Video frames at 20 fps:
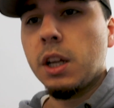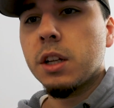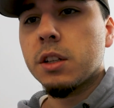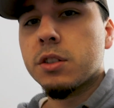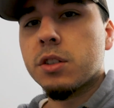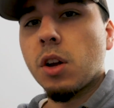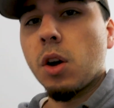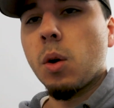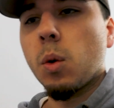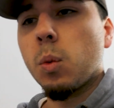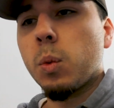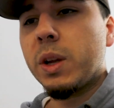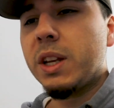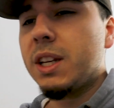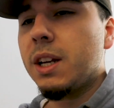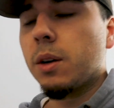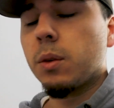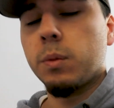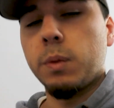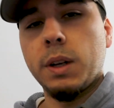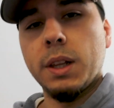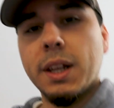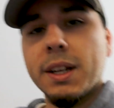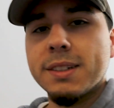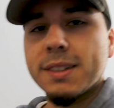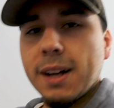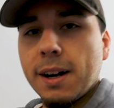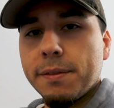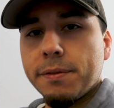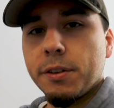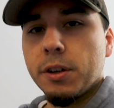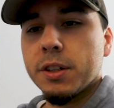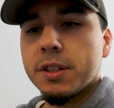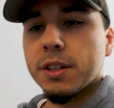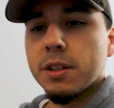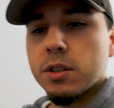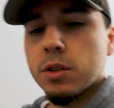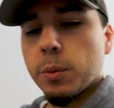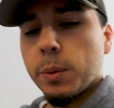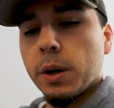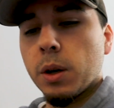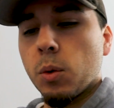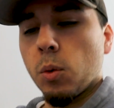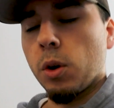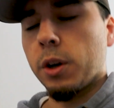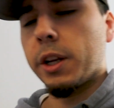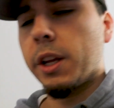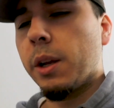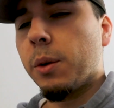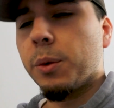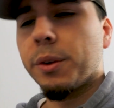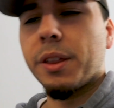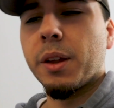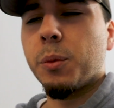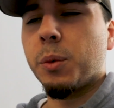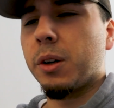So we didn't realize that at first, and so we were working with it.